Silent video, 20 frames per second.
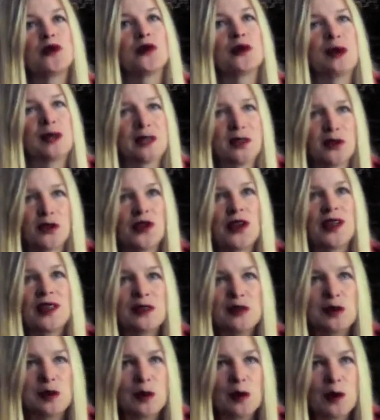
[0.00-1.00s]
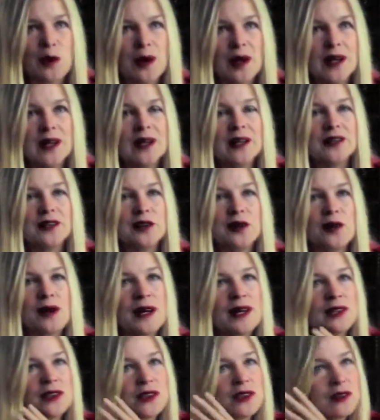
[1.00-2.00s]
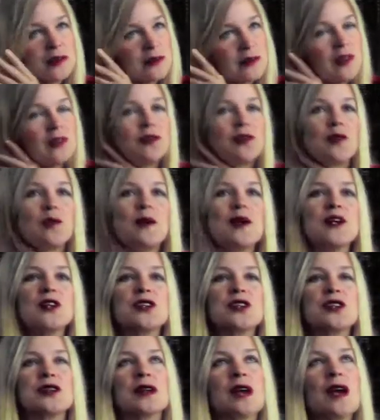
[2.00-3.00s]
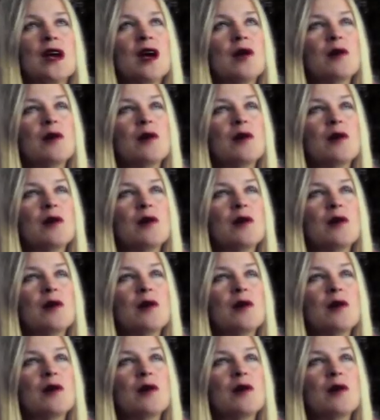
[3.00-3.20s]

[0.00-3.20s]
so I can send you the right information.